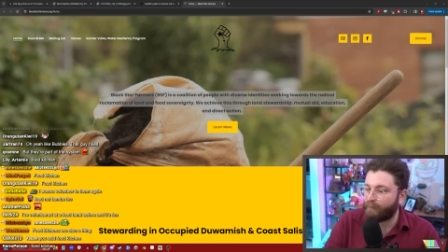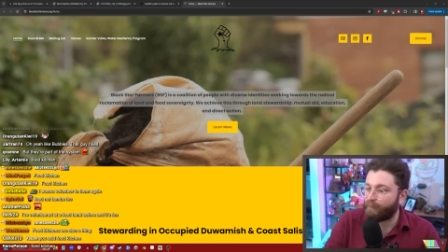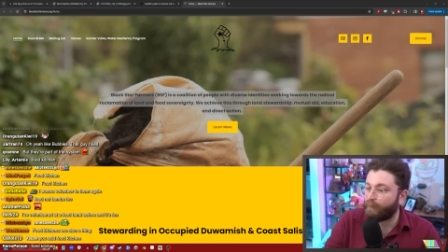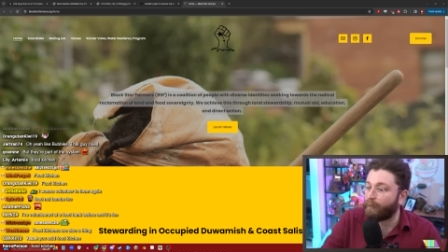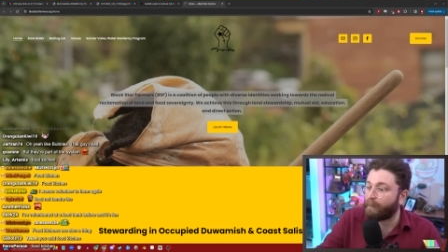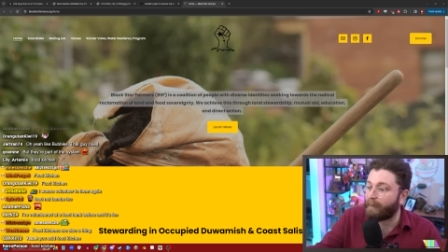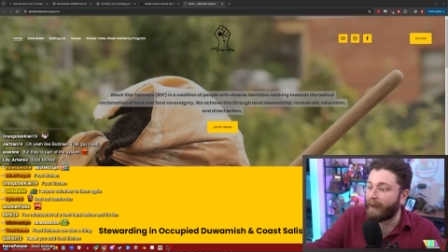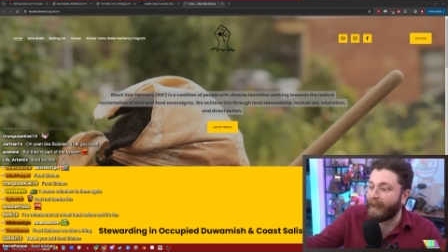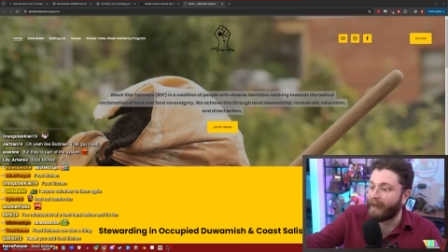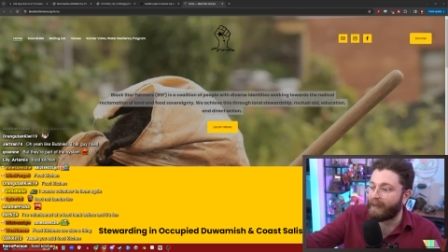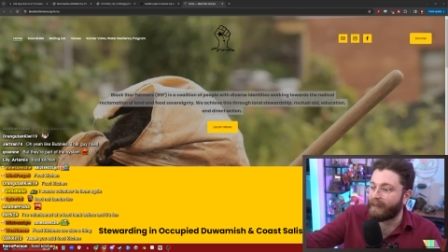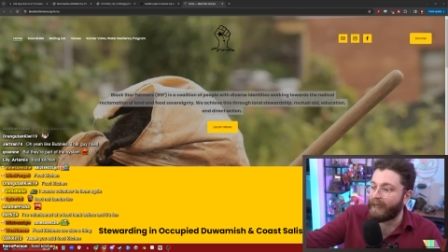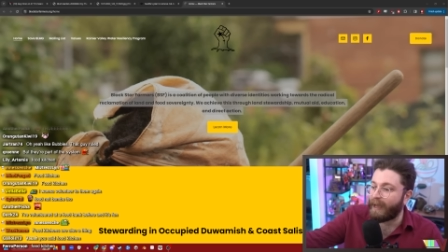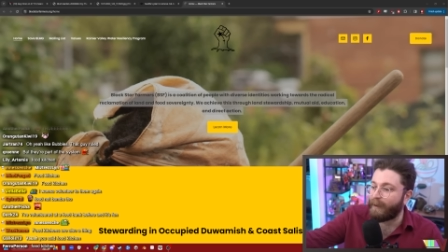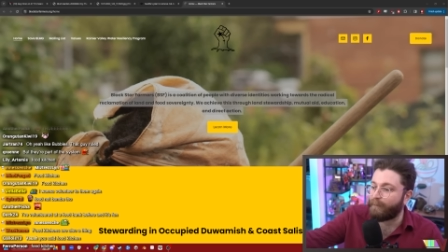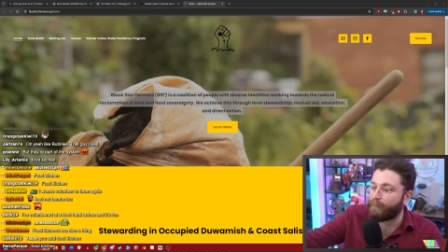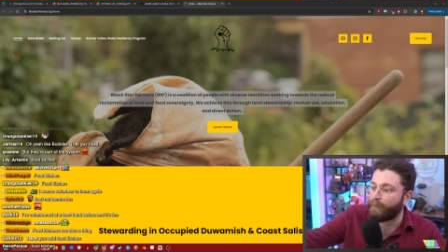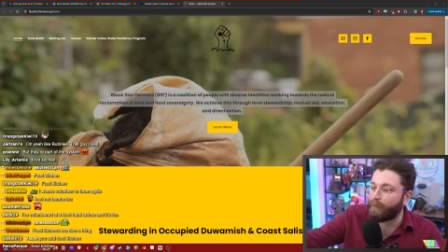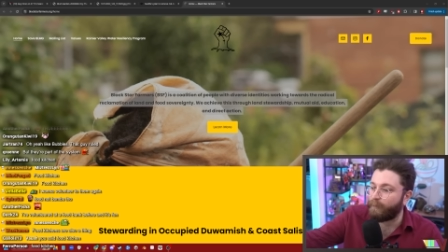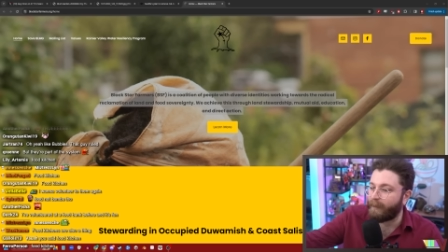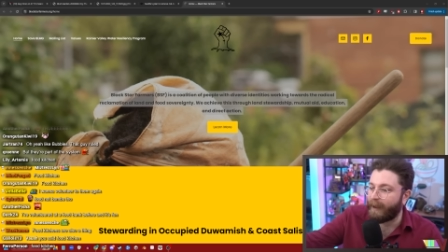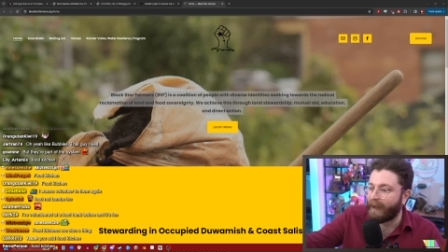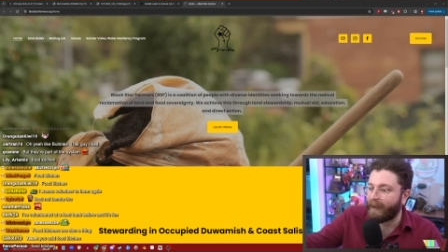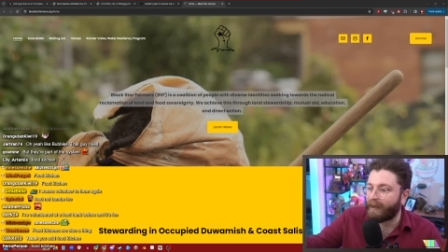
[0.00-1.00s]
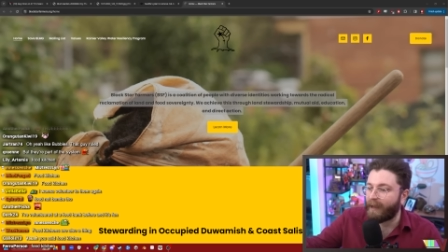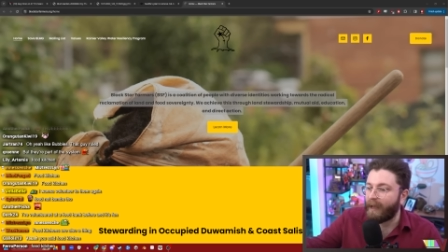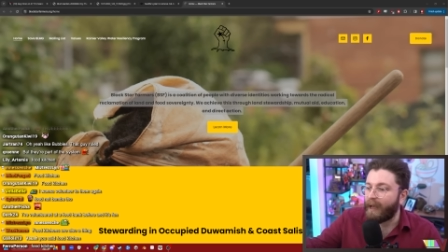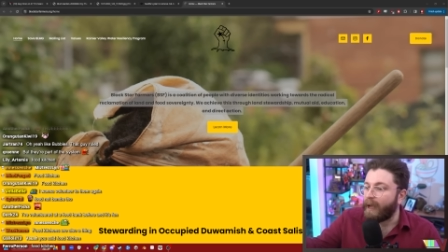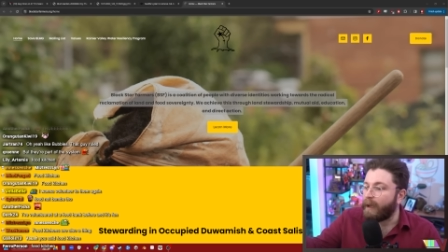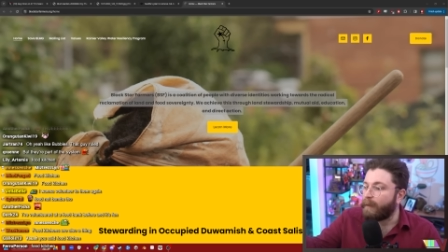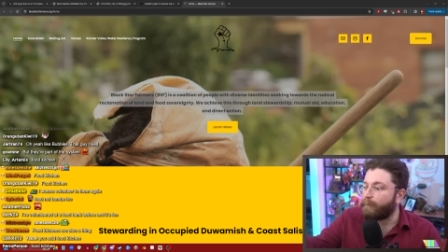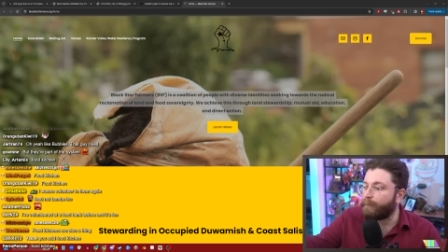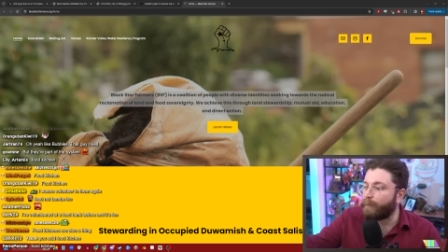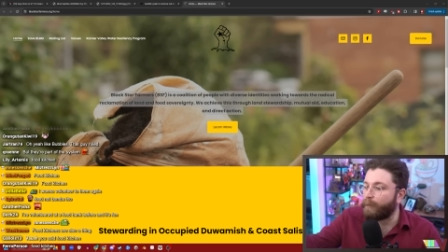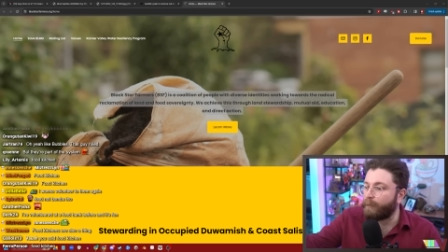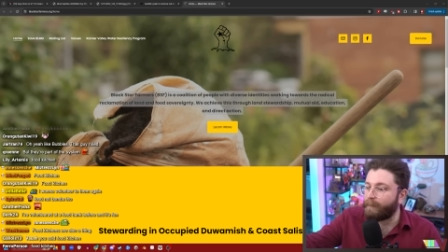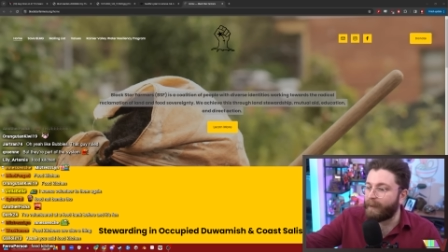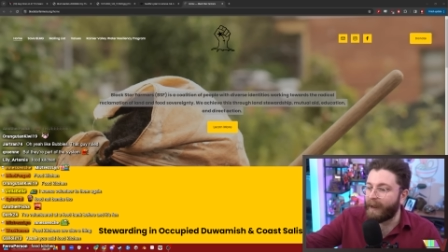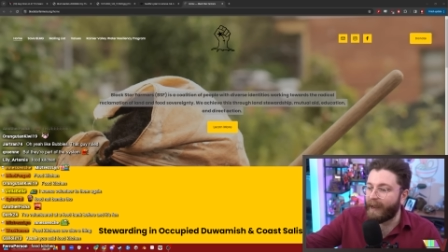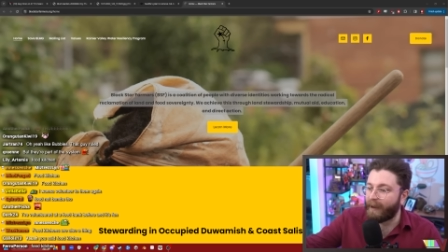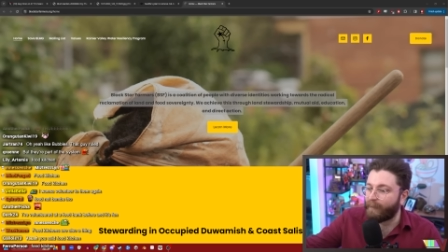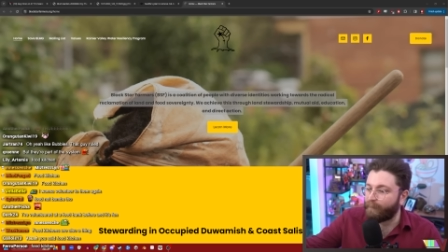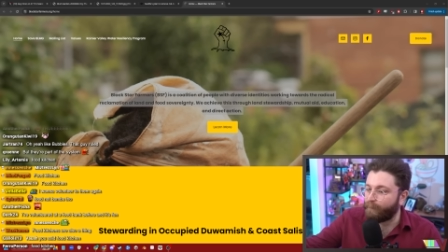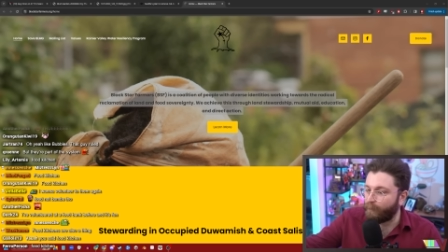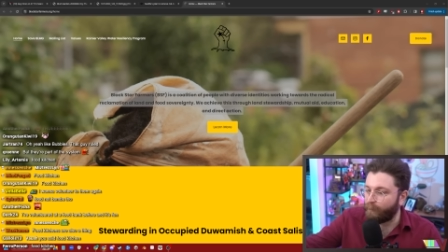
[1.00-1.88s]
Food bank. Yeah, food bank. Food bank,